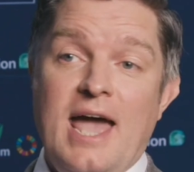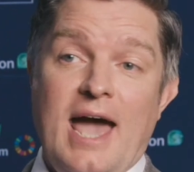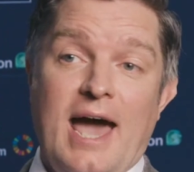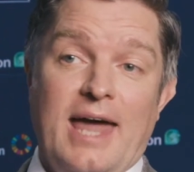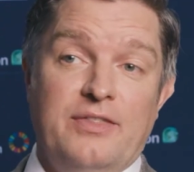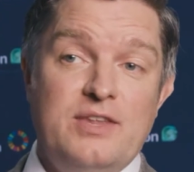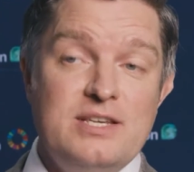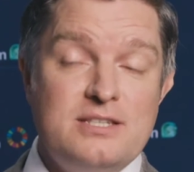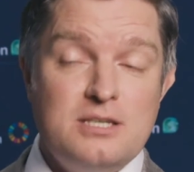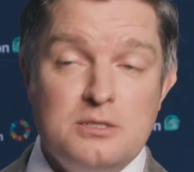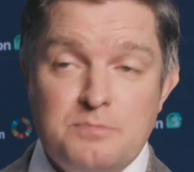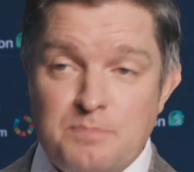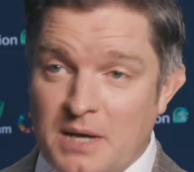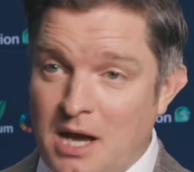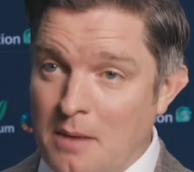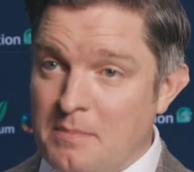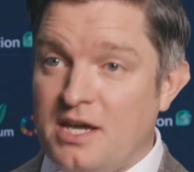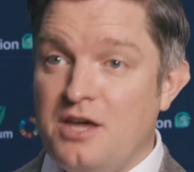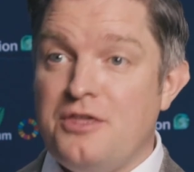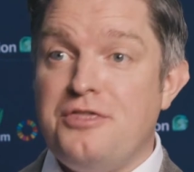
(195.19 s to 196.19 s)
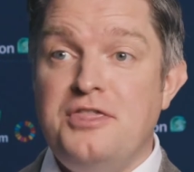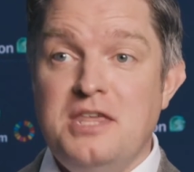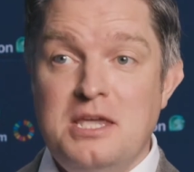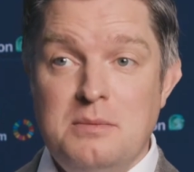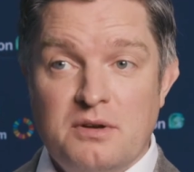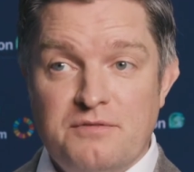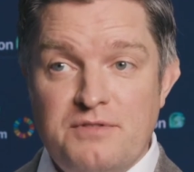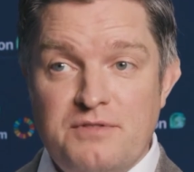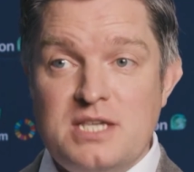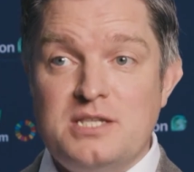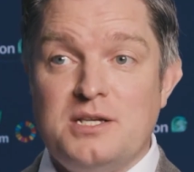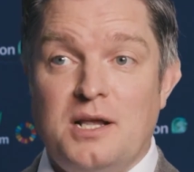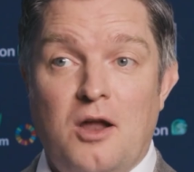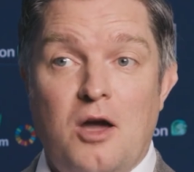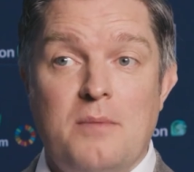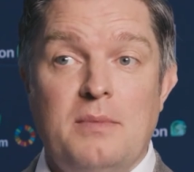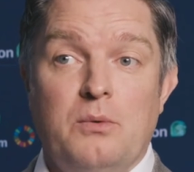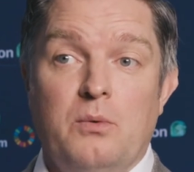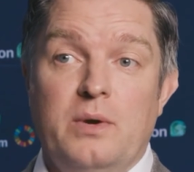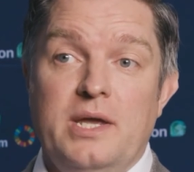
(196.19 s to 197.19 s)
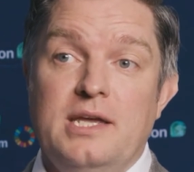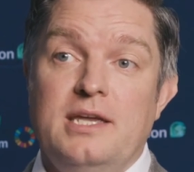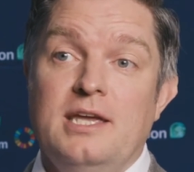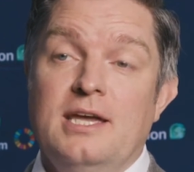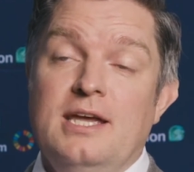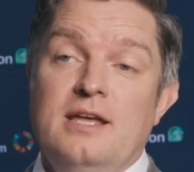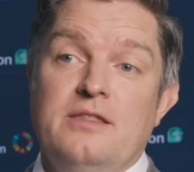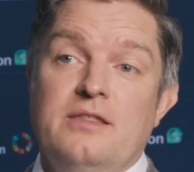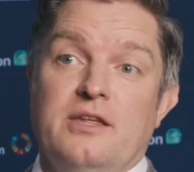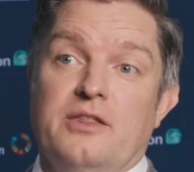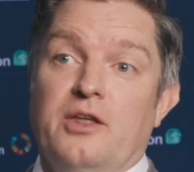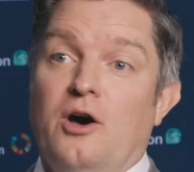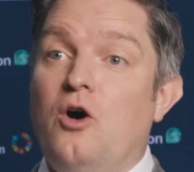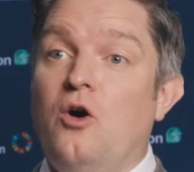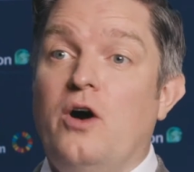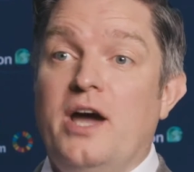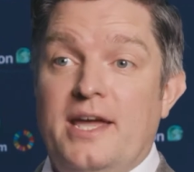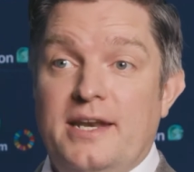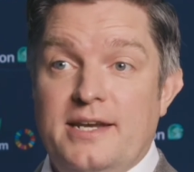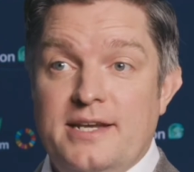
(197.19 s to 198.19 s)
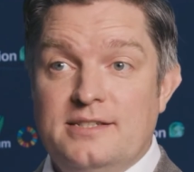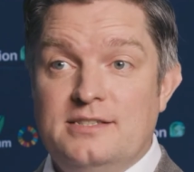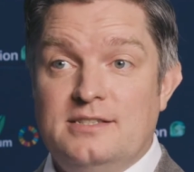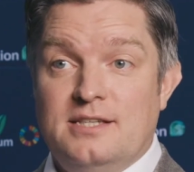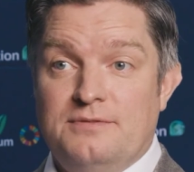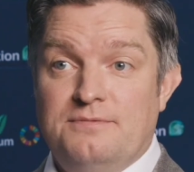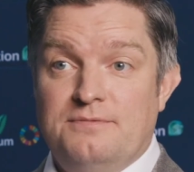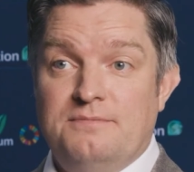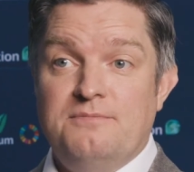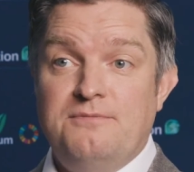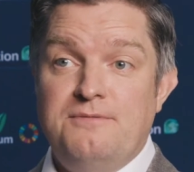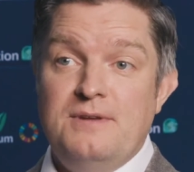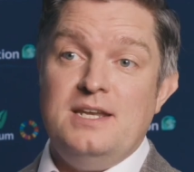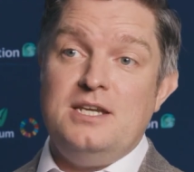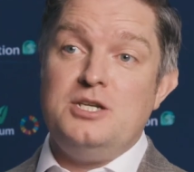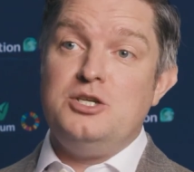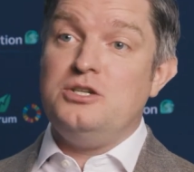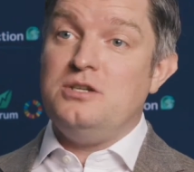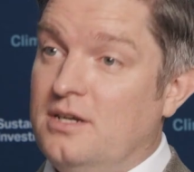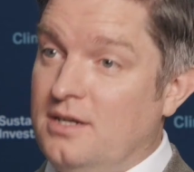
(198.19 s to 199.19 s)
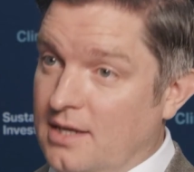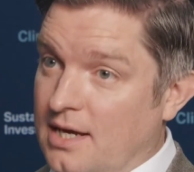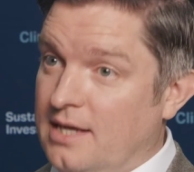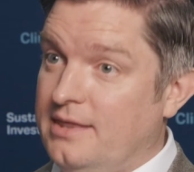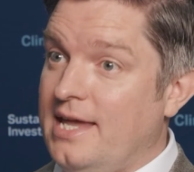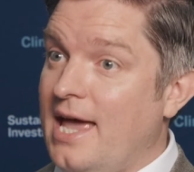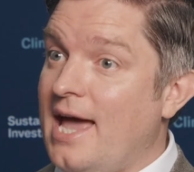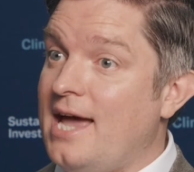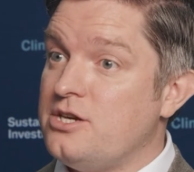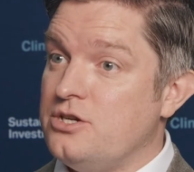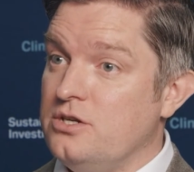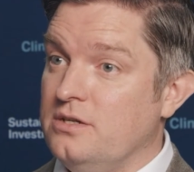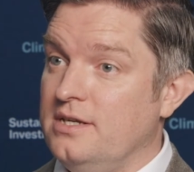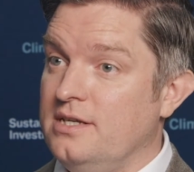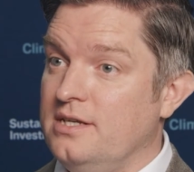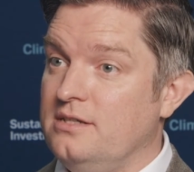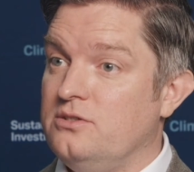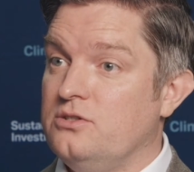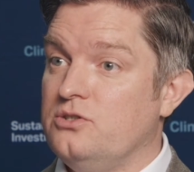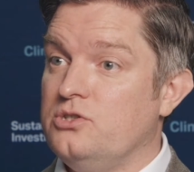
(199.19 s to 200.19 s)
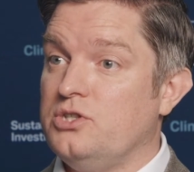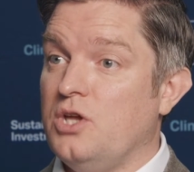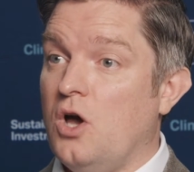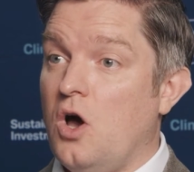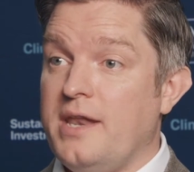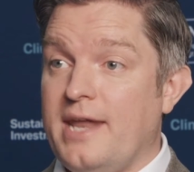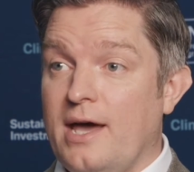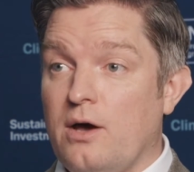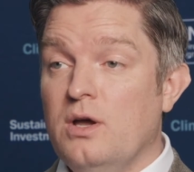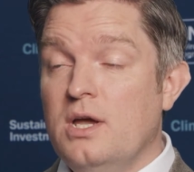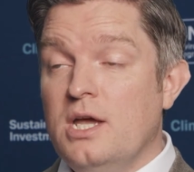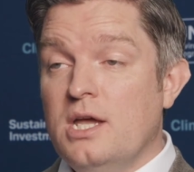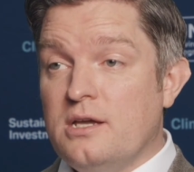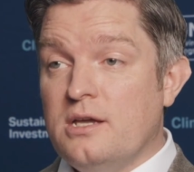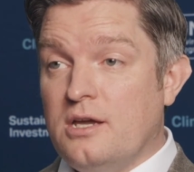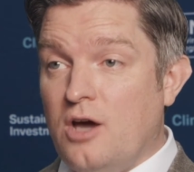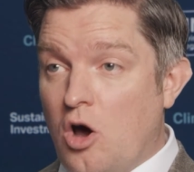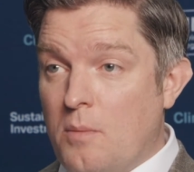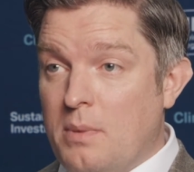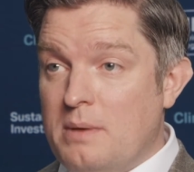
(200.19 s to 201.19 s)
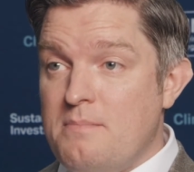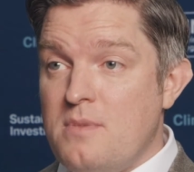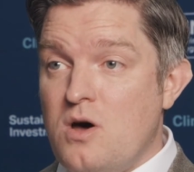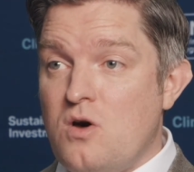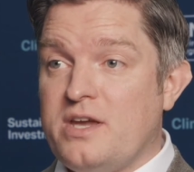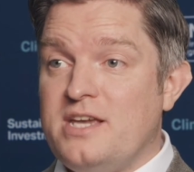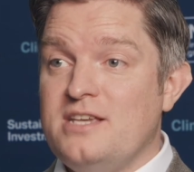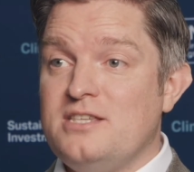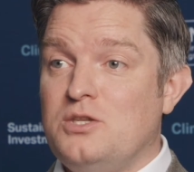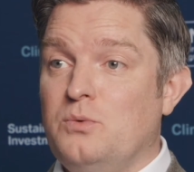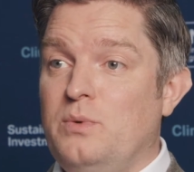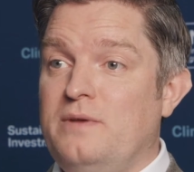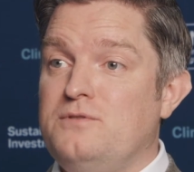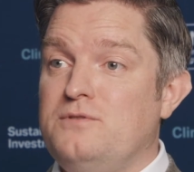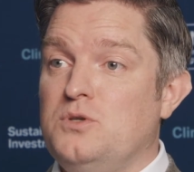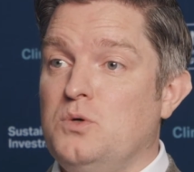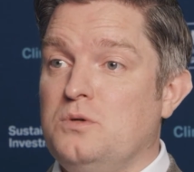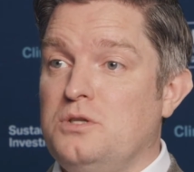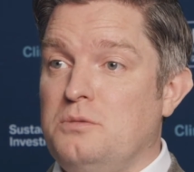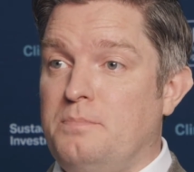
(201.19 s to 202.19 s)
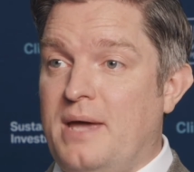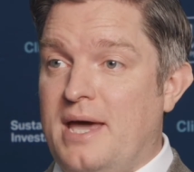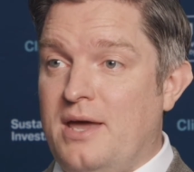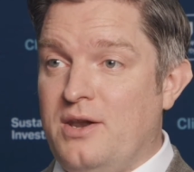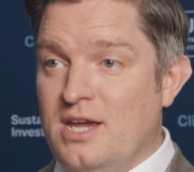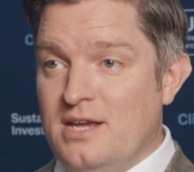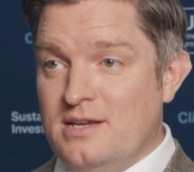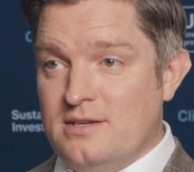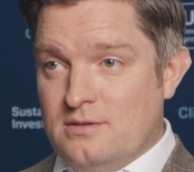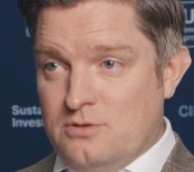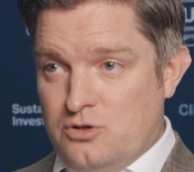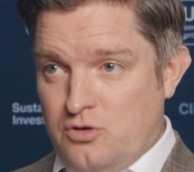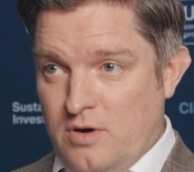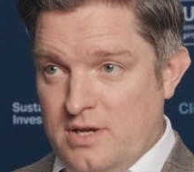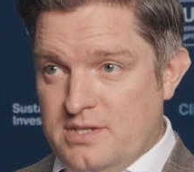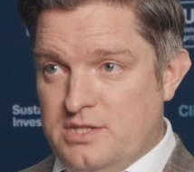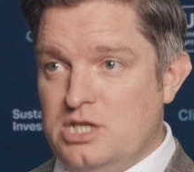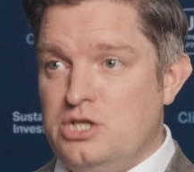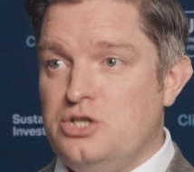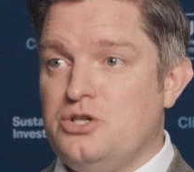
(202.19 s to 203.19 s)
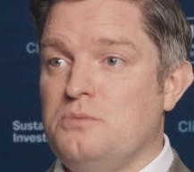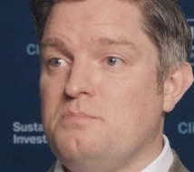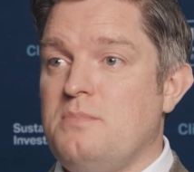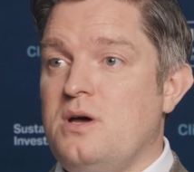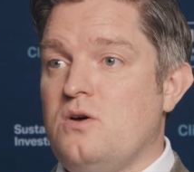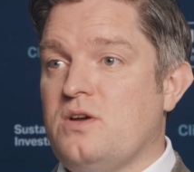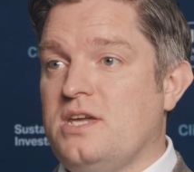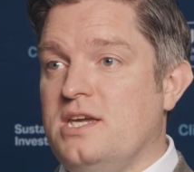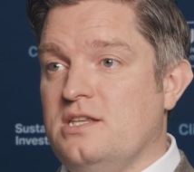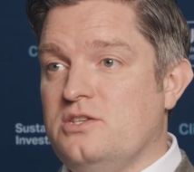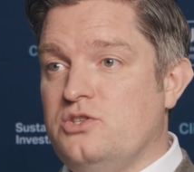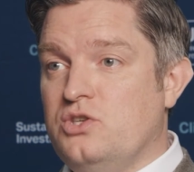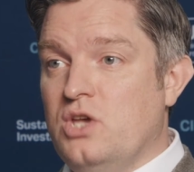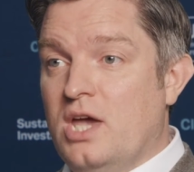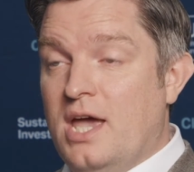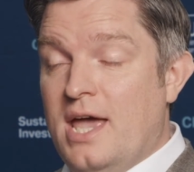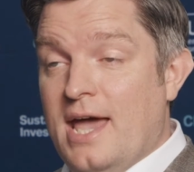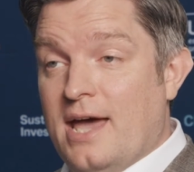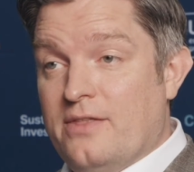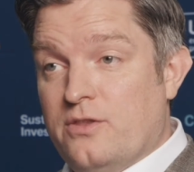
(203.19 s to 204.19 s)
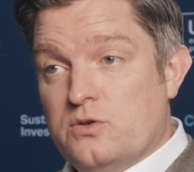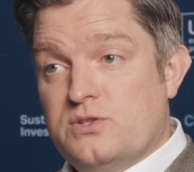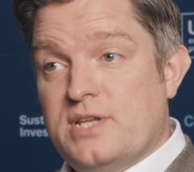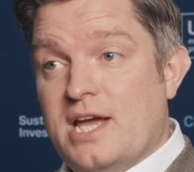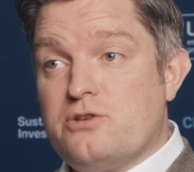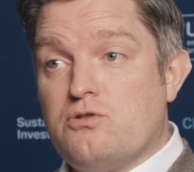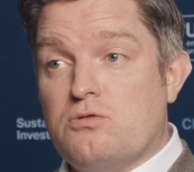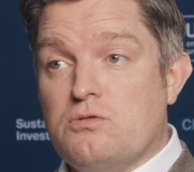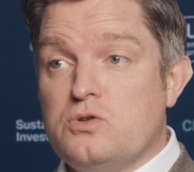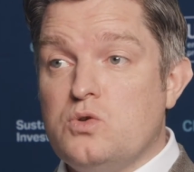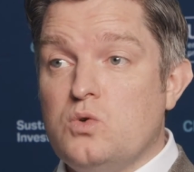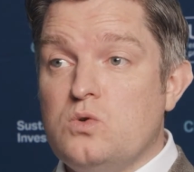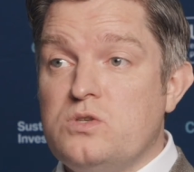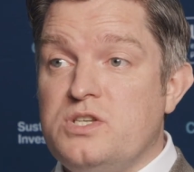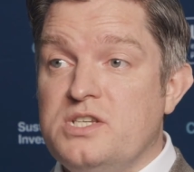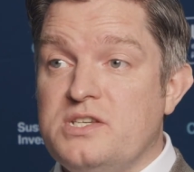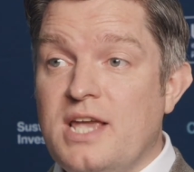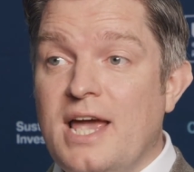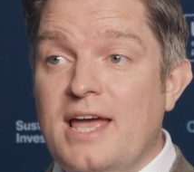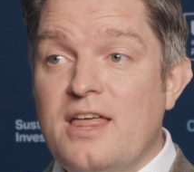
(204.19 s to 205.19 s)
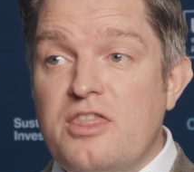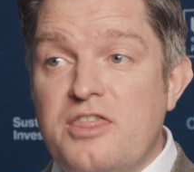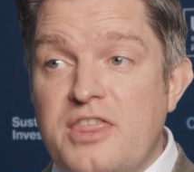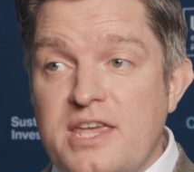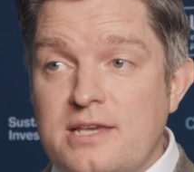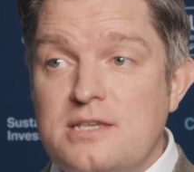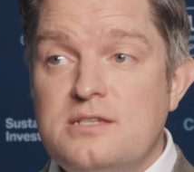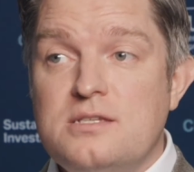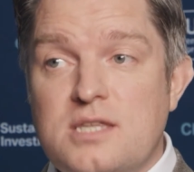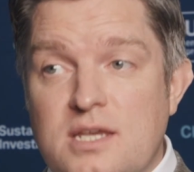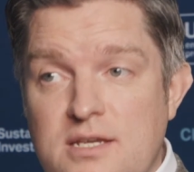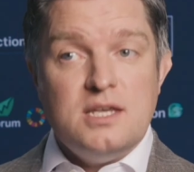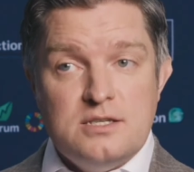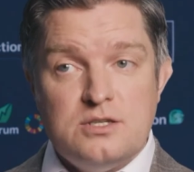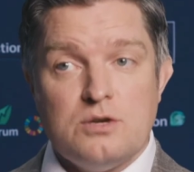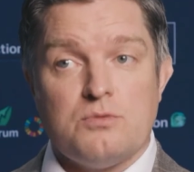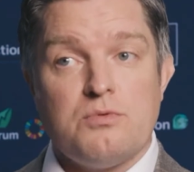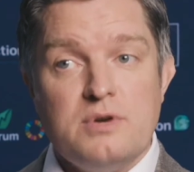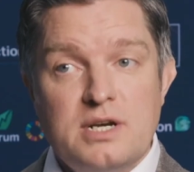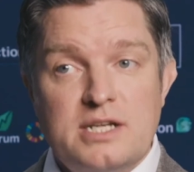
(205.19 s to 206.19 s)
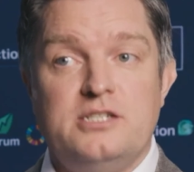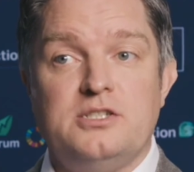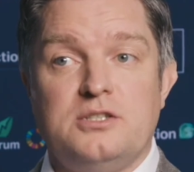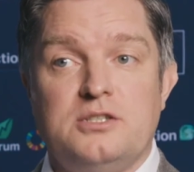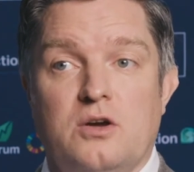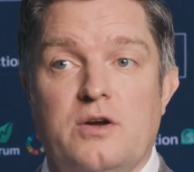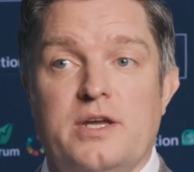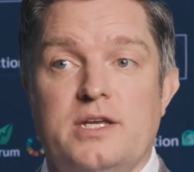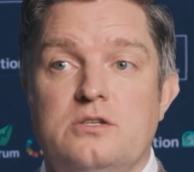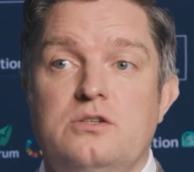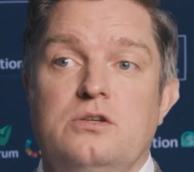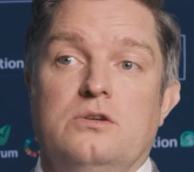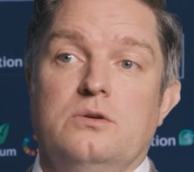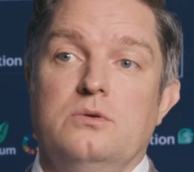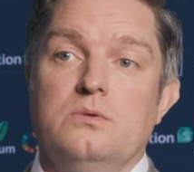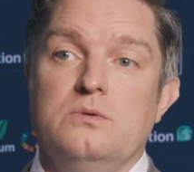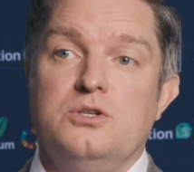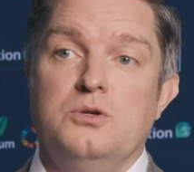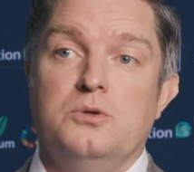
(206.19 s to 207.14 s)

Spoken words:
And this is becoming a theme of this Climate Week, that the hot air needs to finish and the action needs to start. Now, carbon markets that we've talked about, transition markets, and those natural resources, these things are really starting to